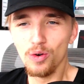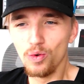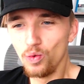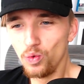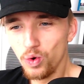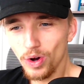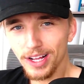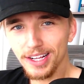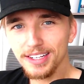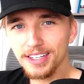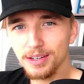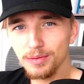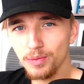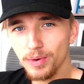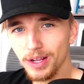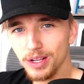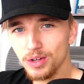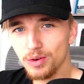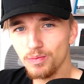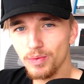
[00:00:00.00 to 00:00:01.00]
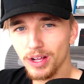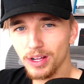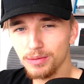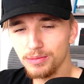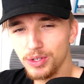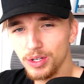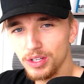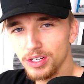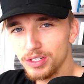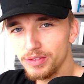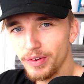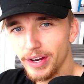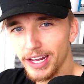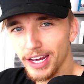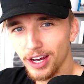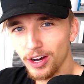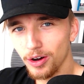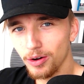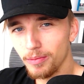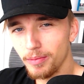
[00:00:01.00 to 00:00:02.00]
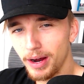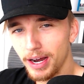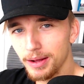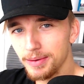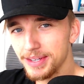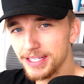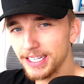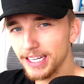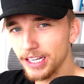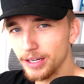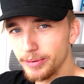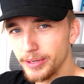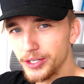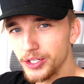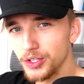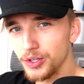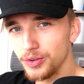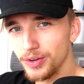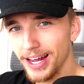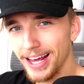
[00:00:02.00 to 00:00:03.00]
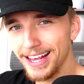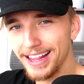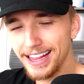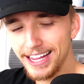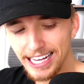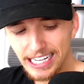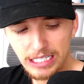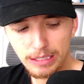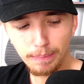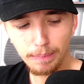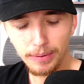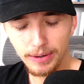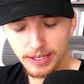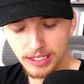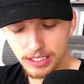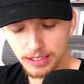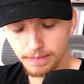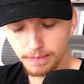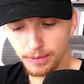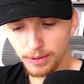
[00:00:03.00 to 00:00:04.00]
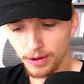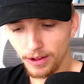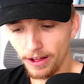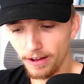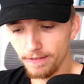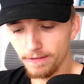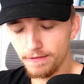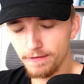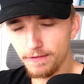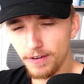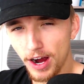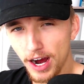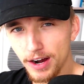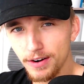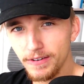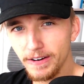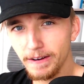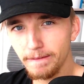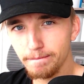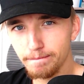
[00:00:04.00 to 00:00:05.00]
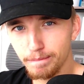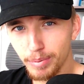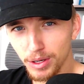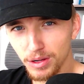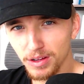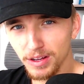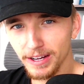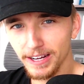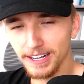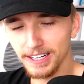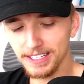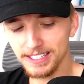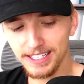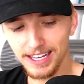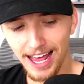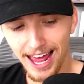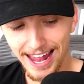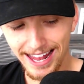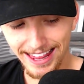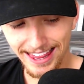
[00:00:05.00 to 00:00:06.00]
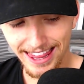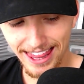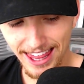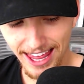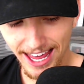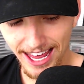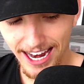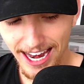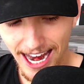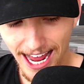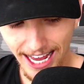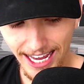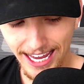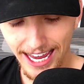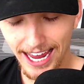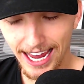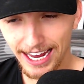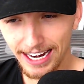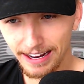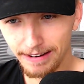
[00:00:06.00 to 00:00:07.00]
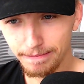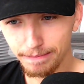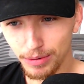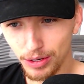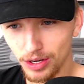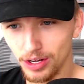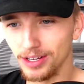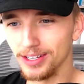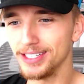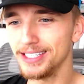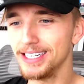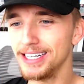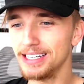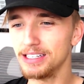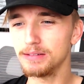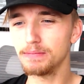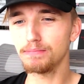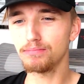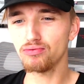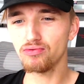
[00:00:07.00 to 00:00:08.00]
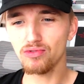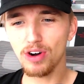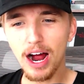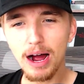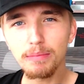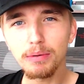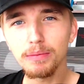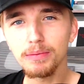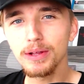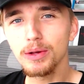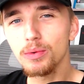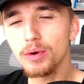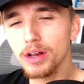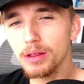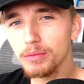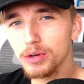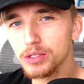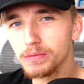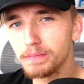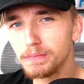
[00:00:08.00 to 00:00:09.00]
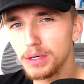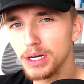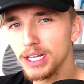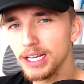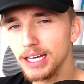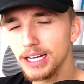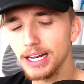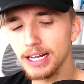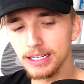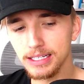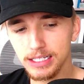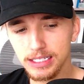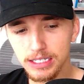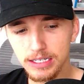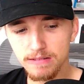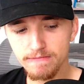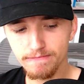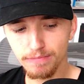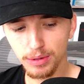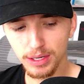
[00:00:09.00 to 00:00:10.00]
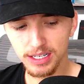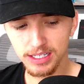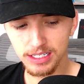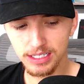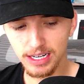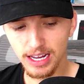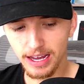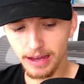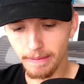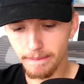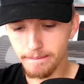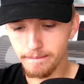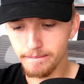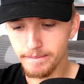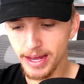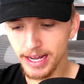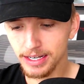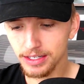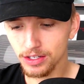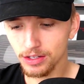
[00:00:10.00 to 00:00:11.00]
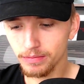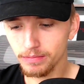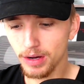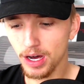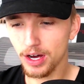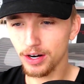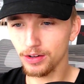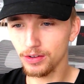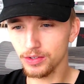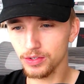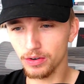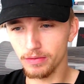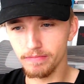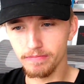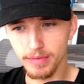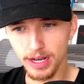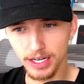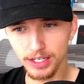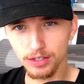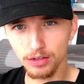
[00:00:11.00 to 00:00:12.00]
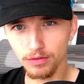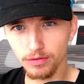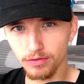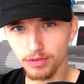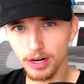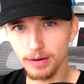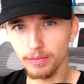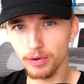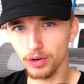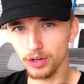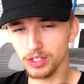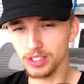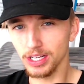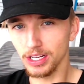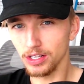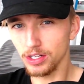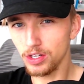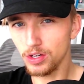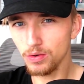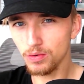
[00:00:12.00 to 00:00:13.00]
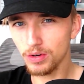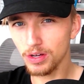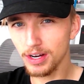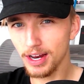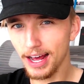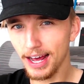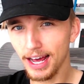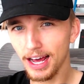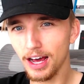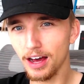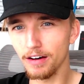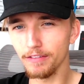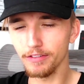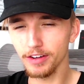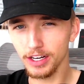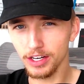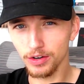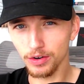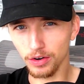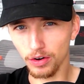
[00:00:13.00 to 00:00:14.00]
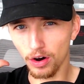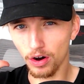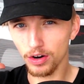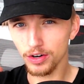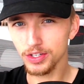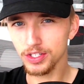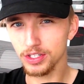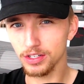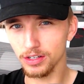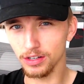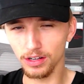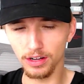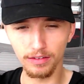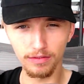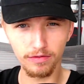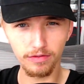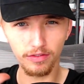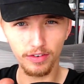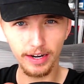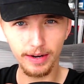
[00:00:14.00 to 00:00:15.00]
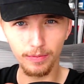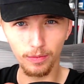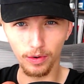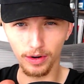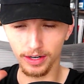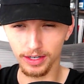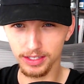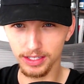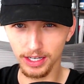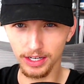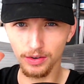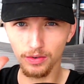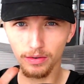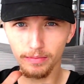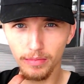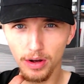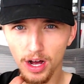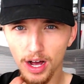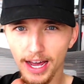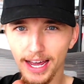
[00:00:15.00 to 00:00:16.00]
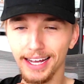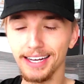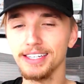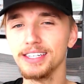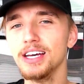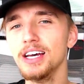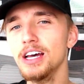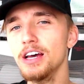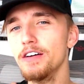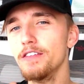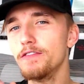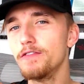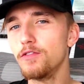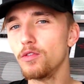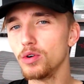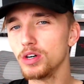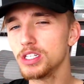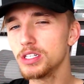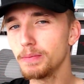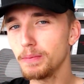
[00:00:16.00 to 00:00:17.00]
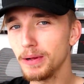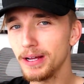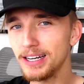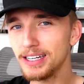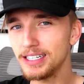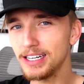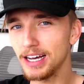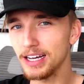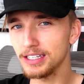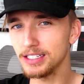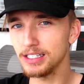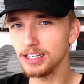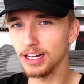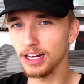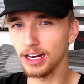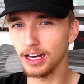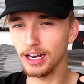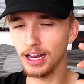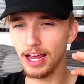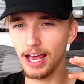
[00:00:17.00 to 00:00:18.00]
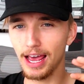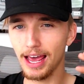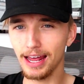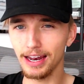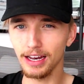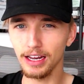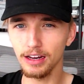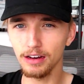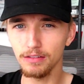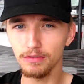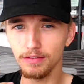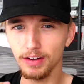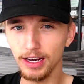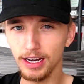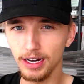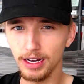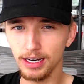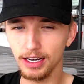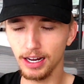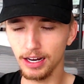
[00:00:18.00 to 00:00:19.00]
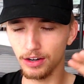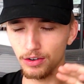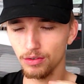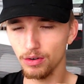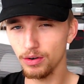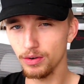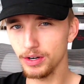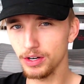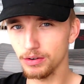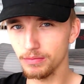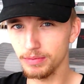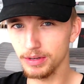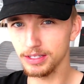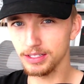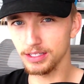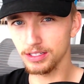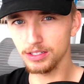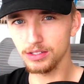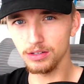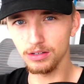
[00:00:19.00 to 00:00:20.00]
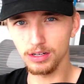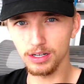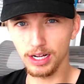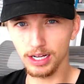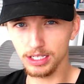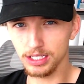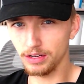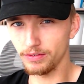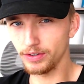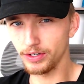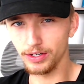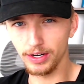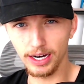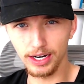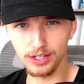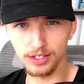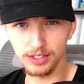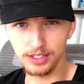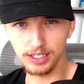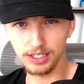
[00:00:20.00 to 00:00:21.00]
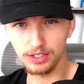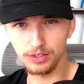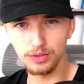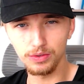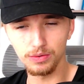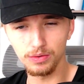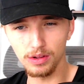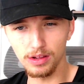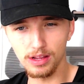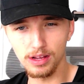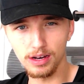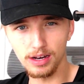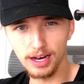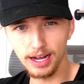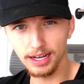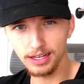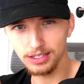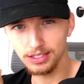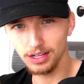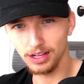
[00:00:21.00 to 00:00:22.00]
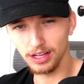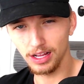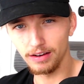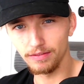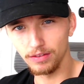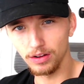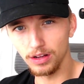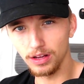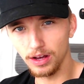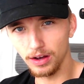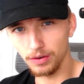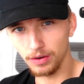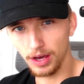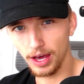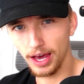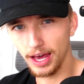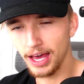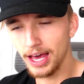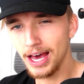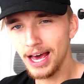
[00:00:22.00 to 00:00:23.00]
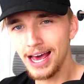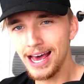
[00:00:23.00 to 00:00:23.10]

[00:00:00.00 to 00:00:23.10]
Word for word: Welcome, welcome, welcome to this video. My name is Taylor Benterud, and this principle of firing bullets and then cannonballs is probably one of the most brilliant and simplistic mental models or mental frameworks that you can have in your arsenal of frameworks in your mind for split testing and innovating and growing your business to the next level, your agency to the next level, okay?